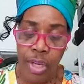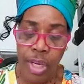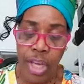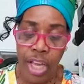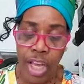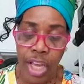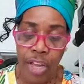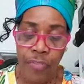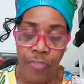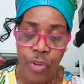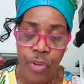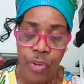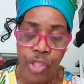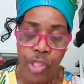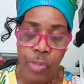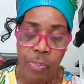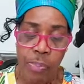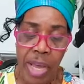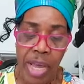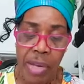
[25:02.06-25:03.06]
if you
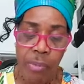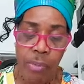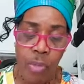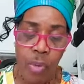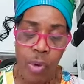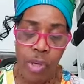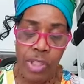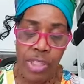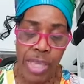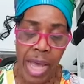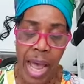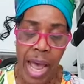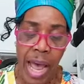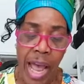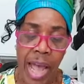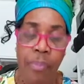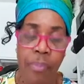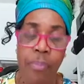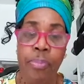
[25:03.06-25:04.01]
spent more time